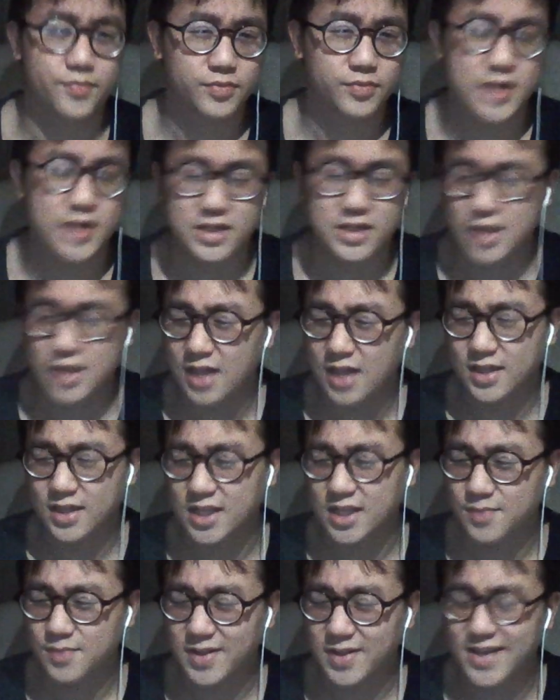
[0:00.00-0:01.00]
That's that.
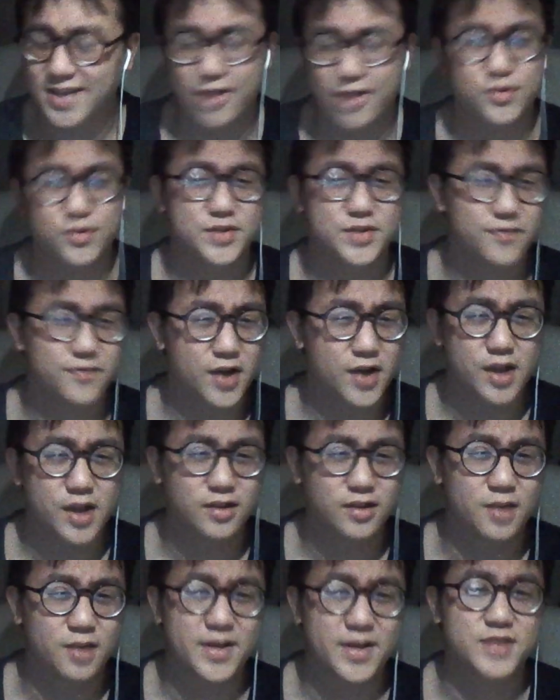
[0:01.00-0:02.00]
That's my take on this fucking
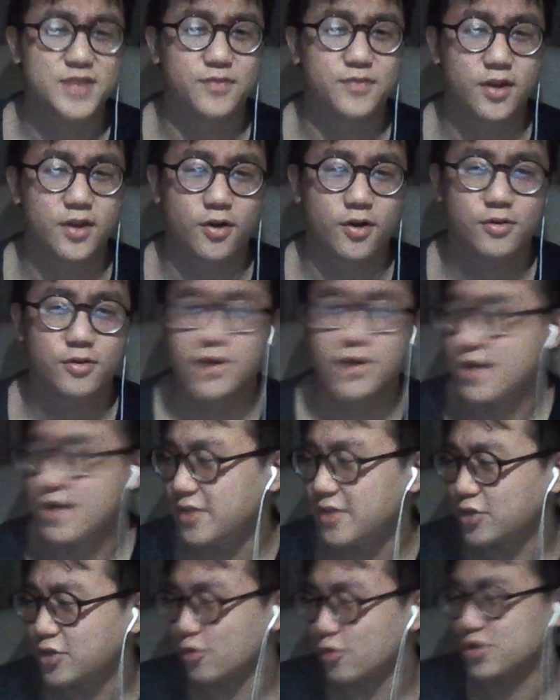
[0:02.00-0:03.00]
dumbass video.
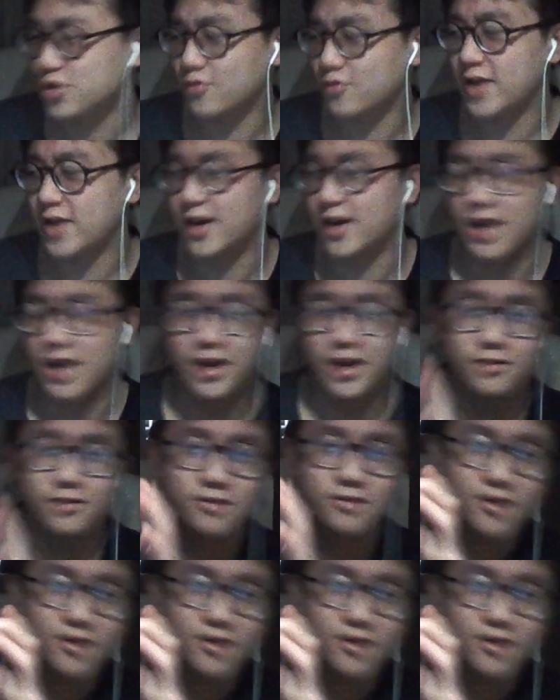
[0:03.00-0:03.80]
These Jordans are really clean.